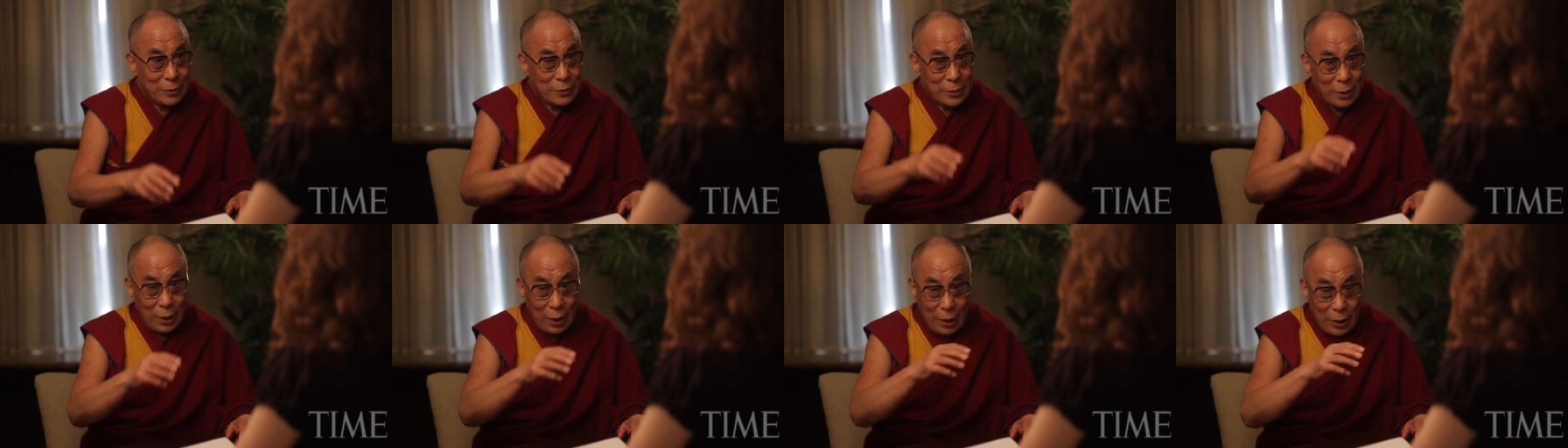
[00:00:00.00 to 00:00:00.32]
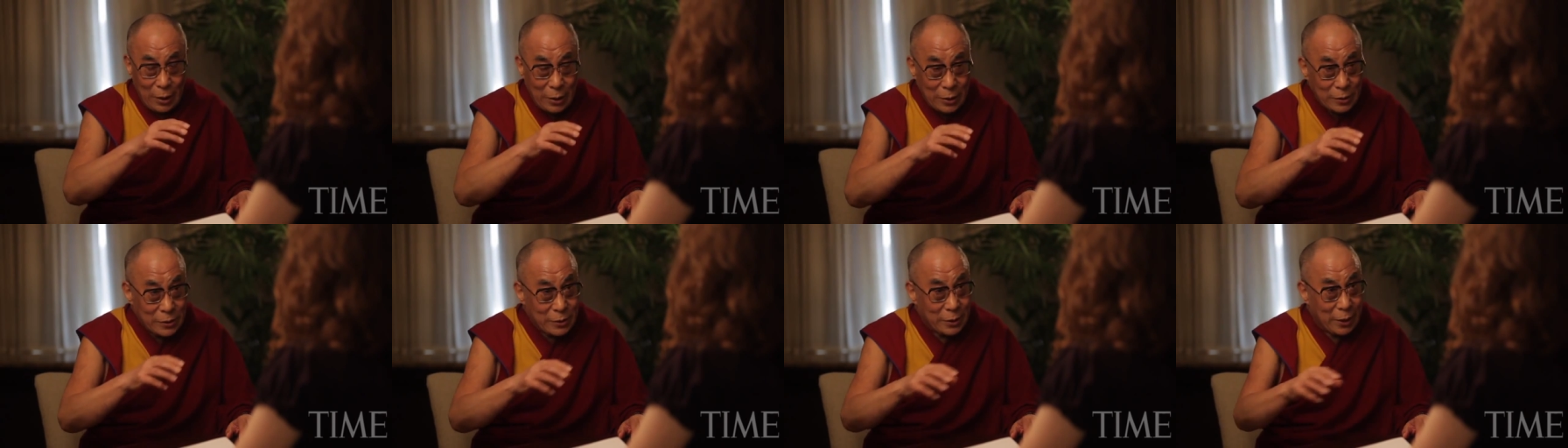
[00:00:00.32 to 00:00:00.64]
so
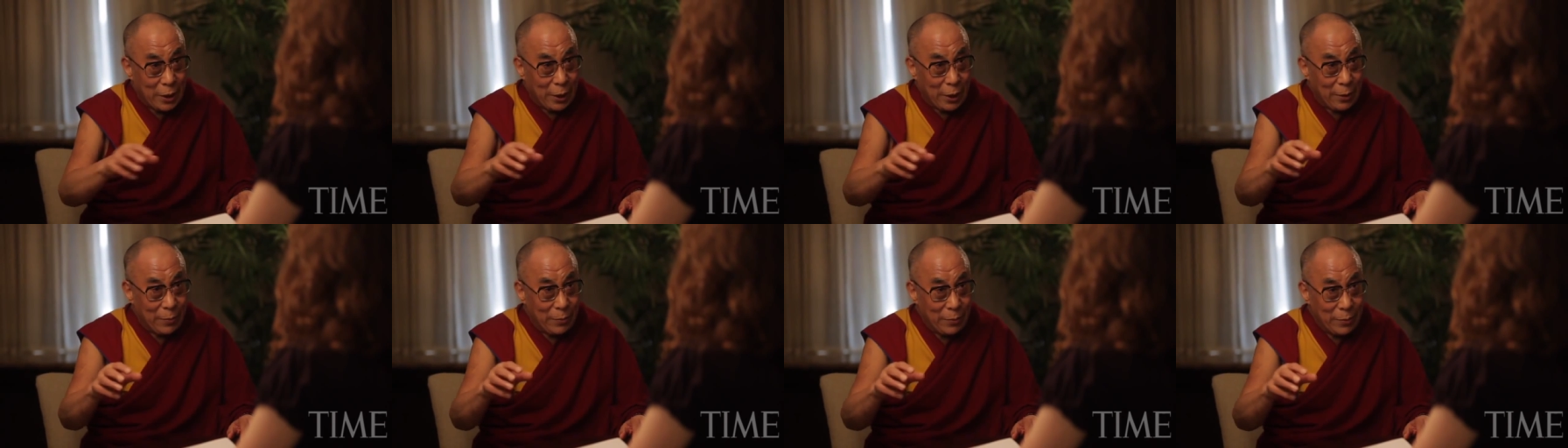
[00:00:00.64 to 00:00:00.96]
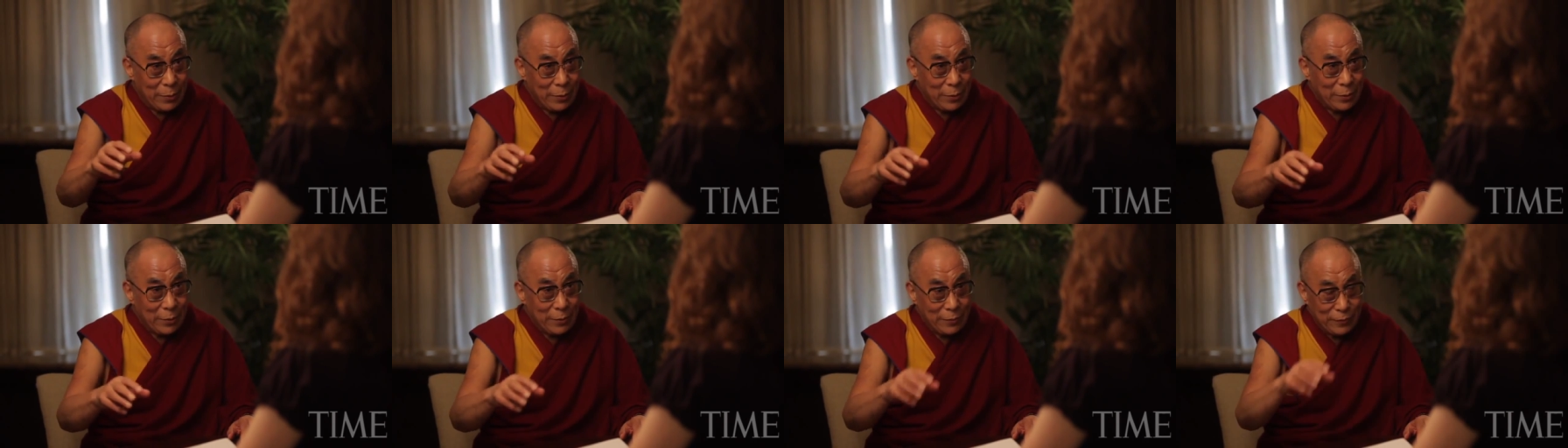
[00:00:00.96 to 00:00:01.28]
I escaped
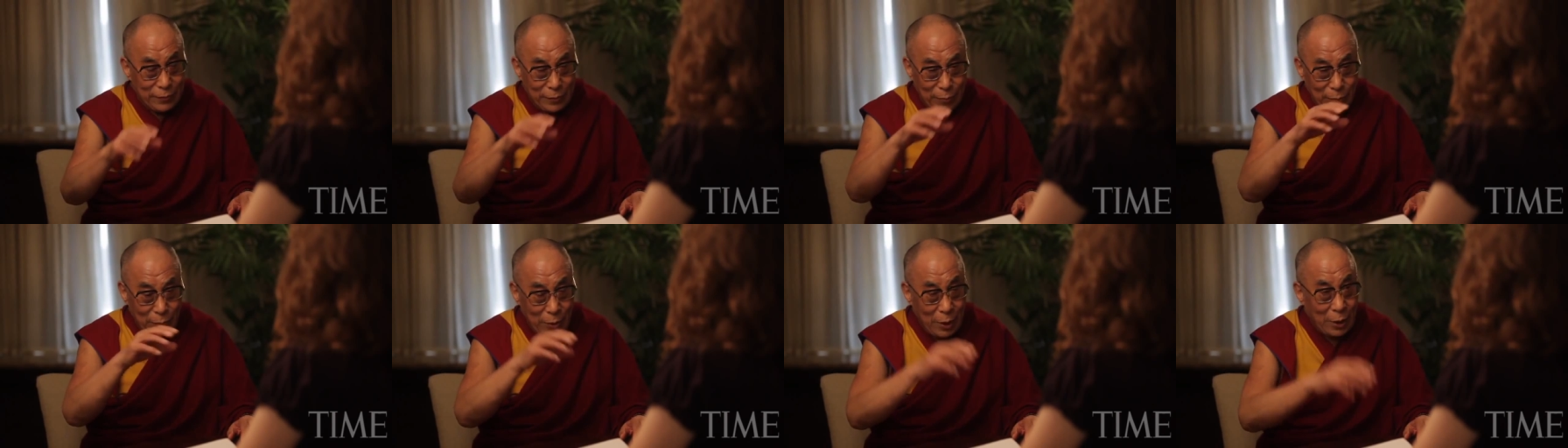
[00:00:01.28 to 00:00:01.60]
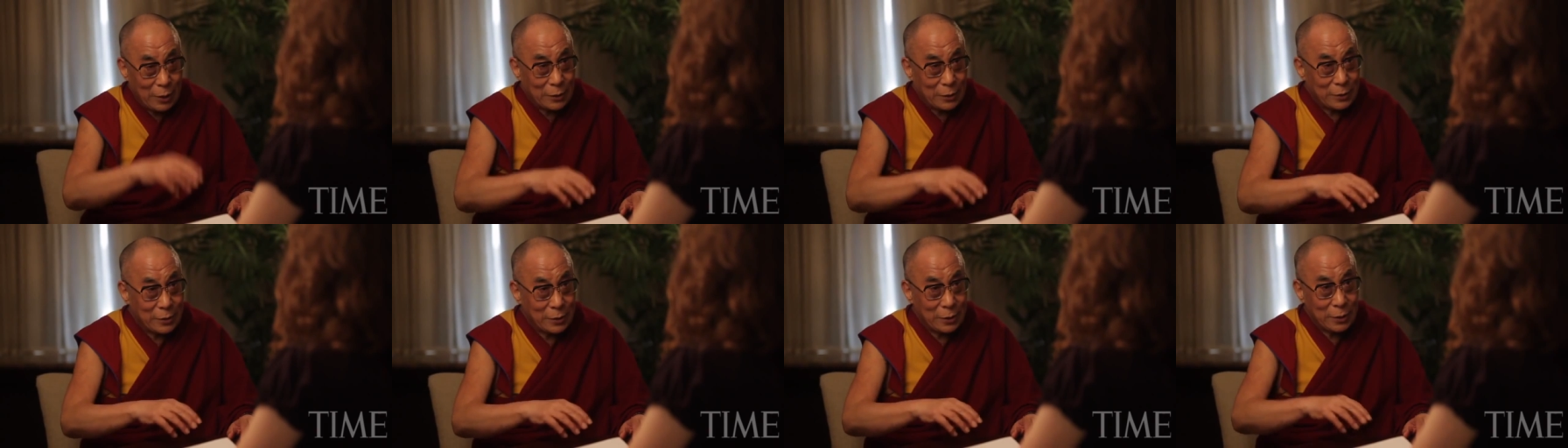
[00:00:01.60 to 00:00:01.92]
from
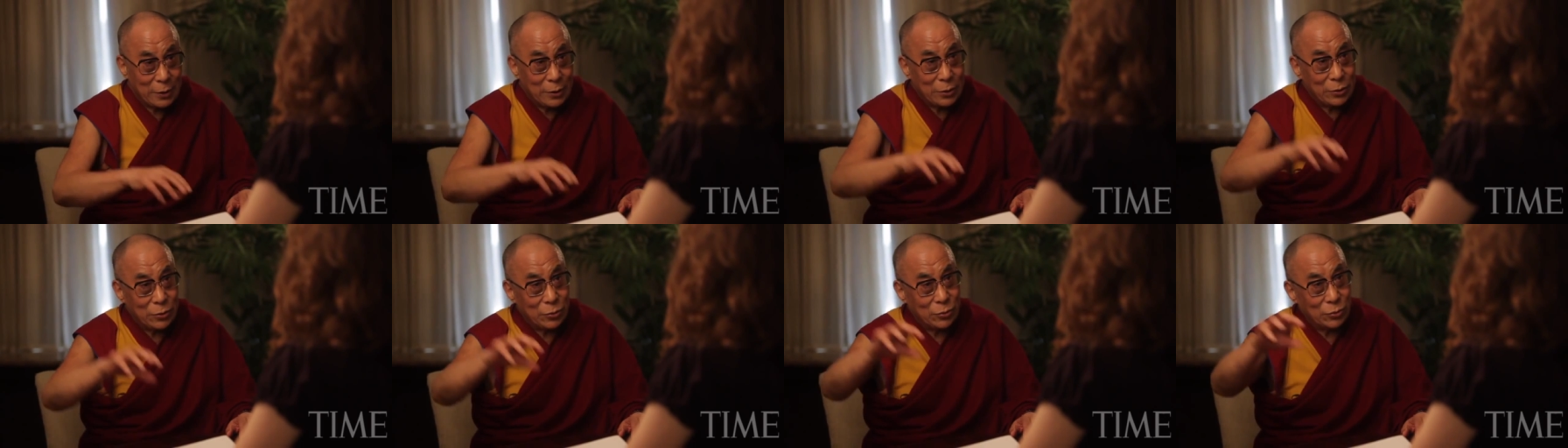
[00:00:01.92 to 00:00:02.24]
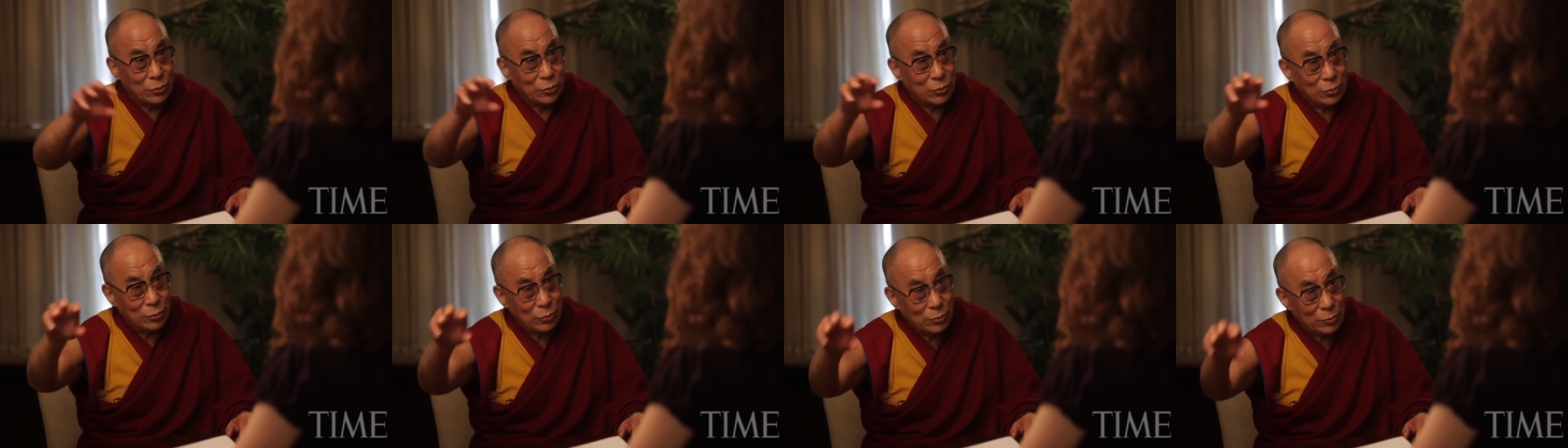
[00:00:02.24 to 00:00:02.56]
Lhasa
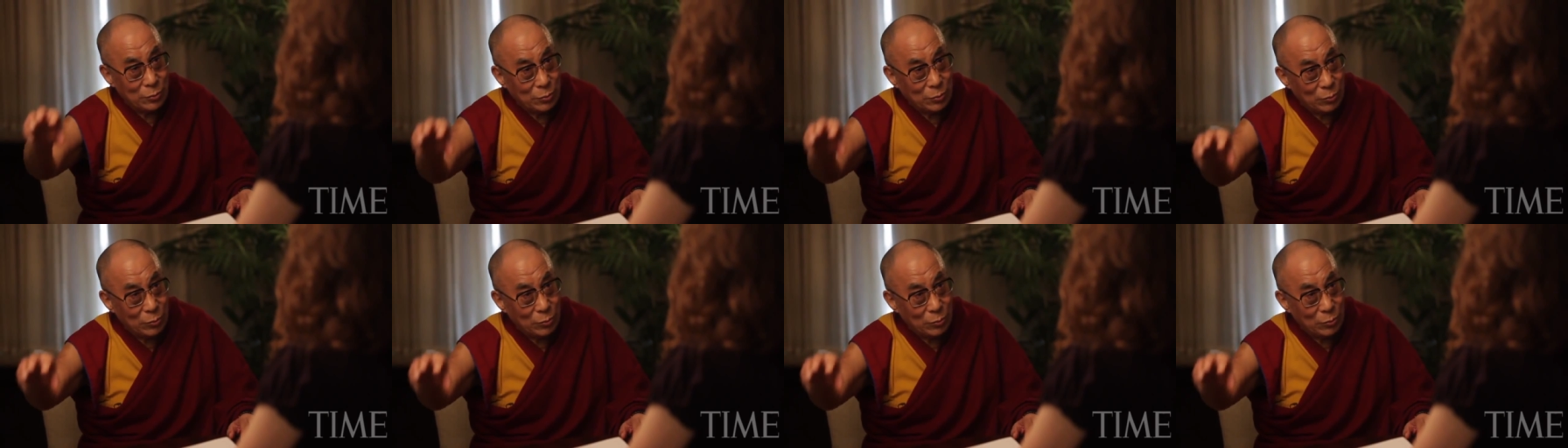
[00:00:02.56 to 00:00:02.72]
to